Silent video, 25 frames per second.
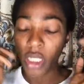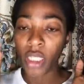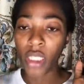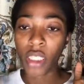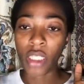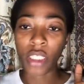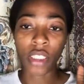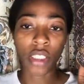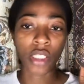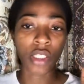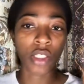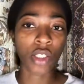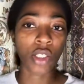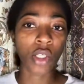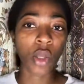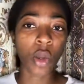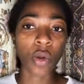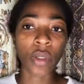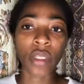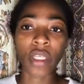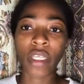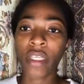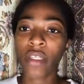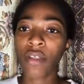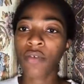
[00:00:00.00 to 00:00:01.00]
he's
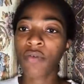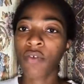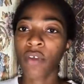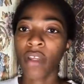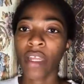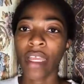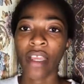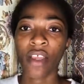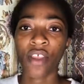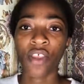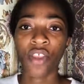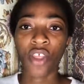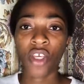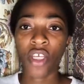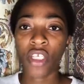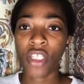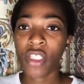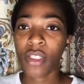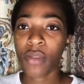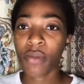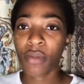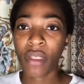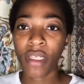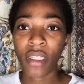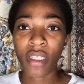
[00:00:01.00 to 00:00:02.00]
sulking for like
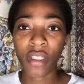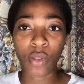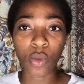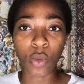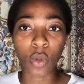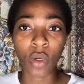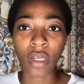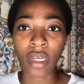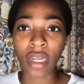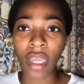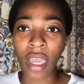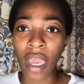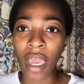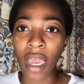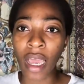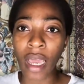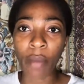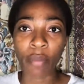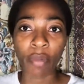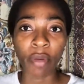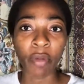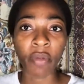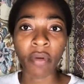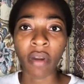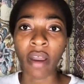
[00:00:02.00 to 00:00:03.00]
30 minutes, 1 hour.
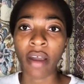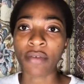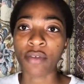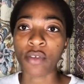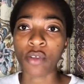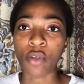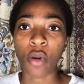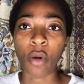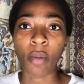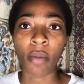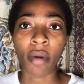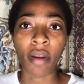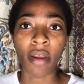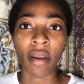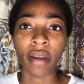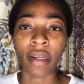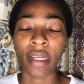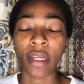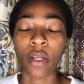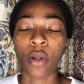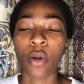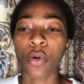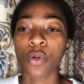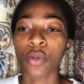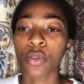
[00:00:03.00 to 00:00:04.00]
People have to come around
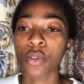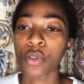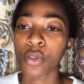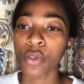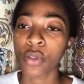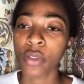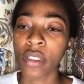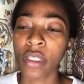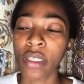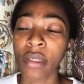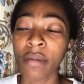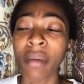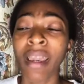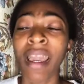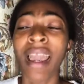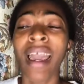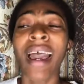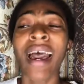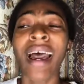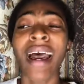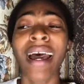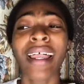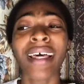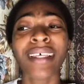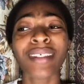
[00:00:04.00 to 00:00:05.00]
and console him, and
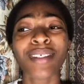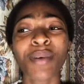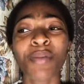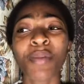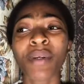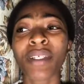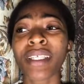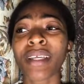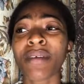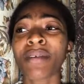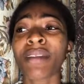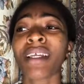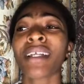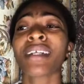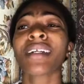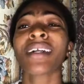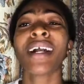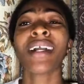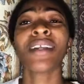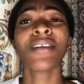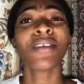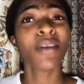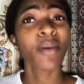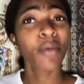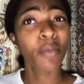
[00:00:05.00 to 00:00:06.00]
at some point I'm like,
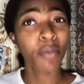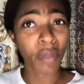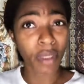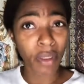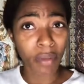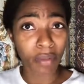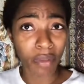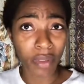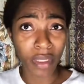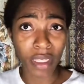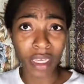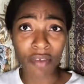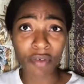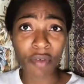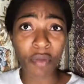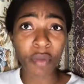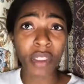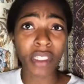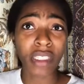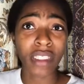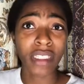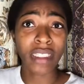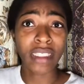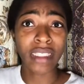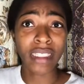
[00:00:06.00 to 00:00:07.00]
are you a baby?
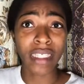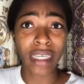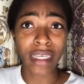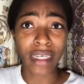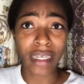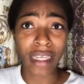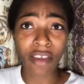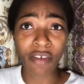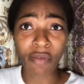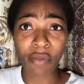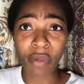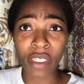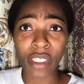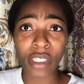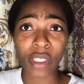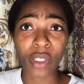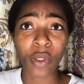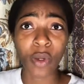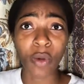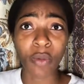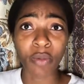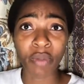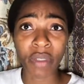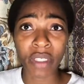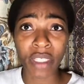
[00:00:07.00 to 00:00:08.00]
Everybody is here and everybody's
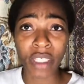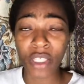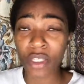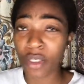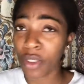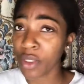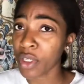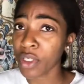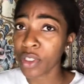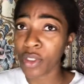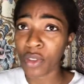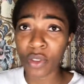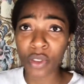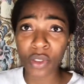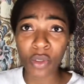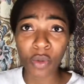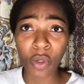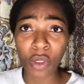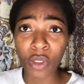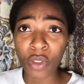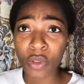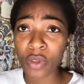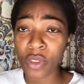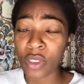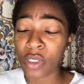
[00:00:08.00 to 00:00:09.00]
competing. You're not the only
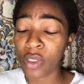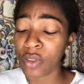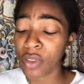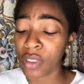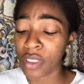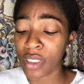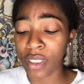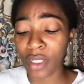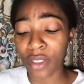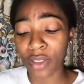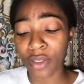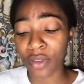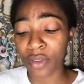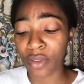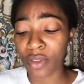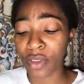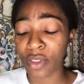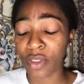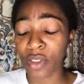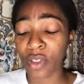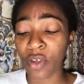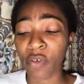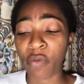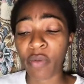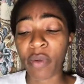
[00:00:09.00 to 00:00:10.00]
one who's losing out on
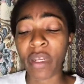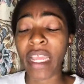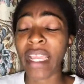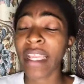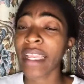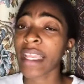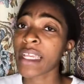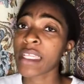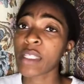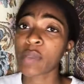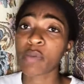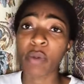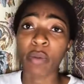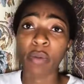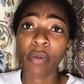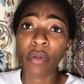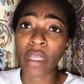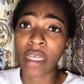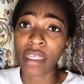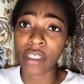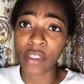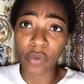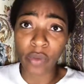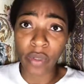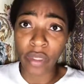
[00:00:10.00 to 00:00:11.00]
stuff. But I guess people
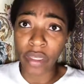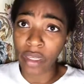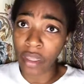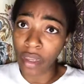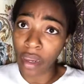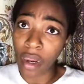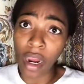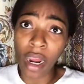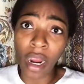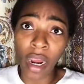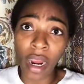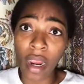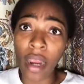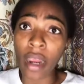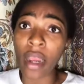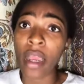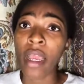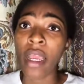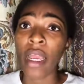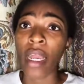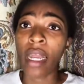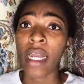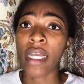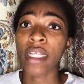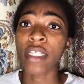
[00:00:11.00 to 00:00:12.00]
are the way they are,
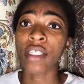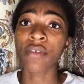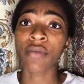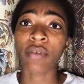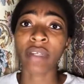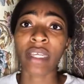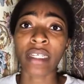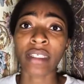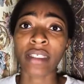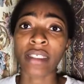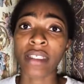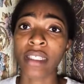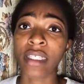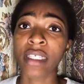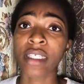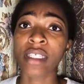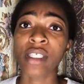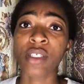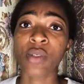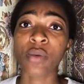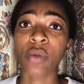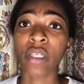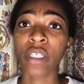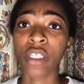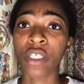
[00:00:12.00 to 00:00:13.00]
and they react to things
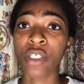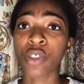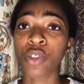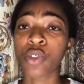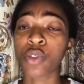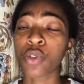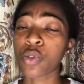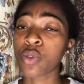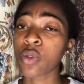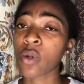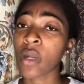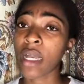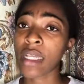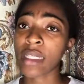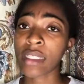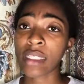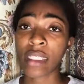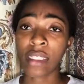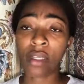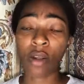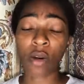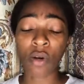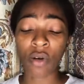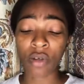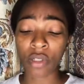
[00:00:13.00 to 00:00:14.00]
the way they do, as
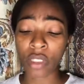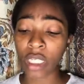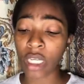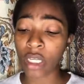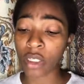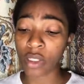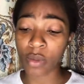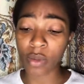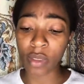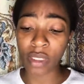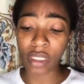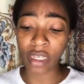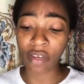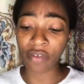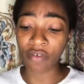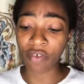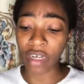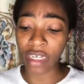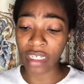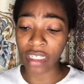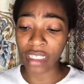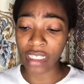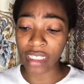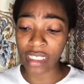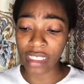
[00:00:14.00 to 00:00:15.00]
all the housemates have
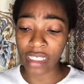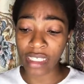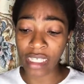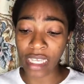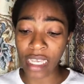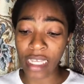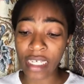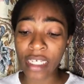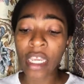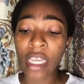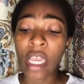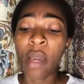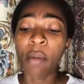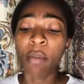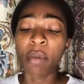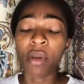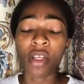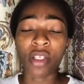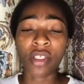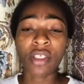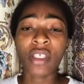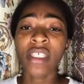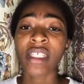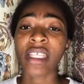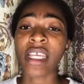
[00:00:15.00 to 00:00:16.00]
rightly said. But
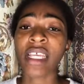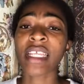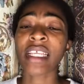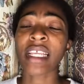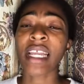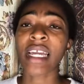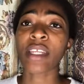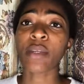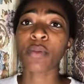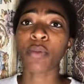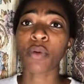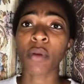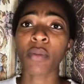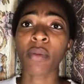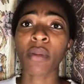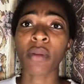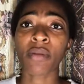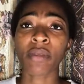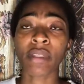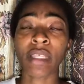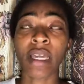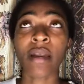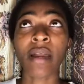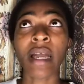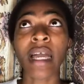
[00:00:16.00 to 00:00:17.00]
also said he had a problem
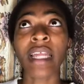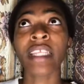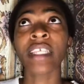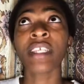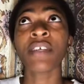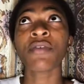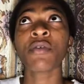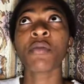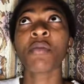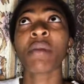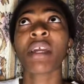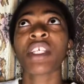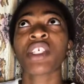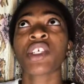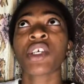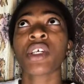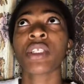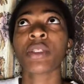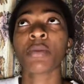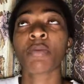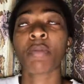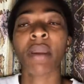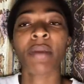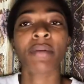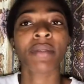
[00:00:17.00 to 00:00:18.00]
with that, and he even
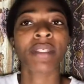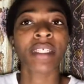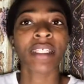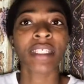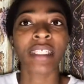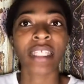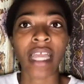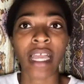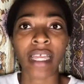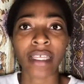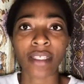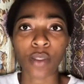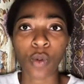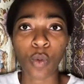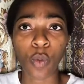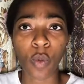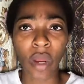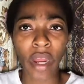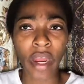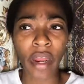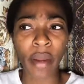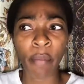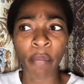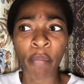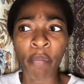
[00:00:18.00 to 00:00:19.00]
mentioned the Pepsi task,
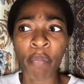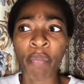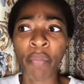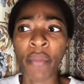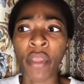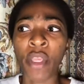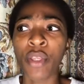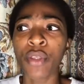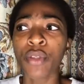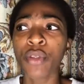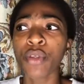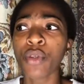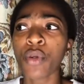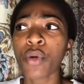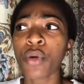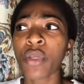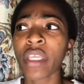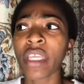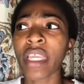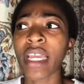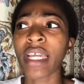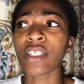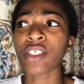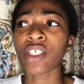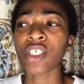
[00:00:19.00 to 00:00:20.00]
where
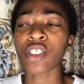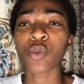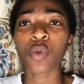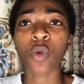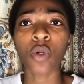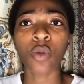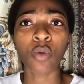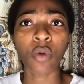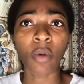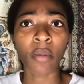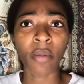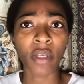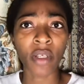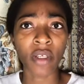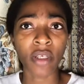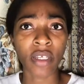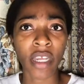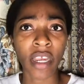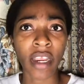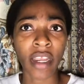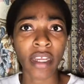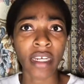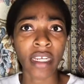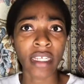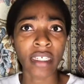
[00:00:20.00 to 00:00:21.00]
he had just won 1 million
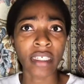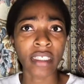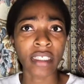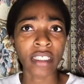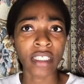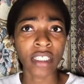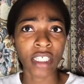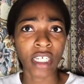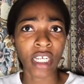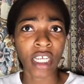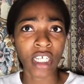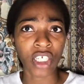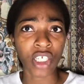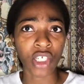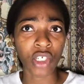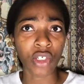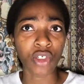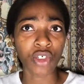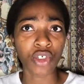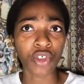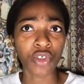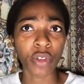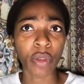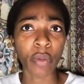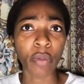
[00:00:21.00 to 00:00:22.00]
naira in an international
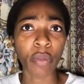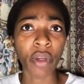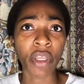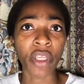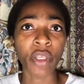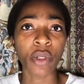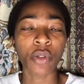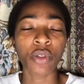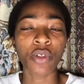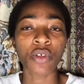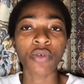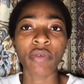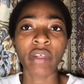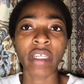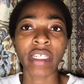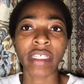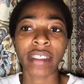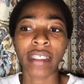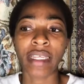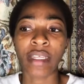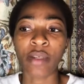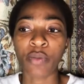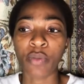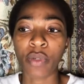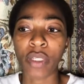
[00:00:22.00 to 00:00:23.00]
trip, but he couldn't really
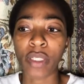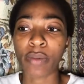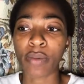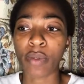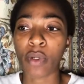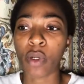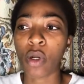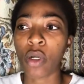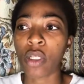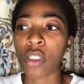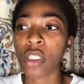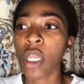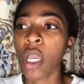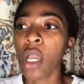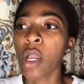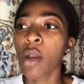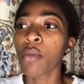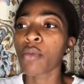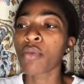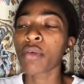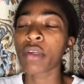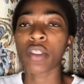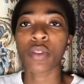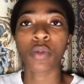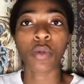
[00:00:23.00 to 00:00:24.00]
celebrate because
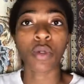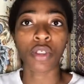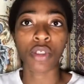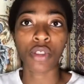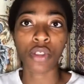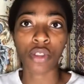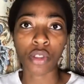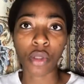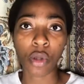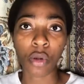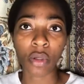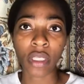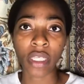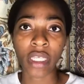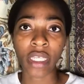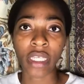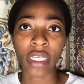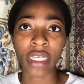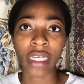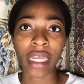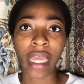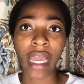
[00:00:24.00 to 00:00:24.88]
Prince was sulking.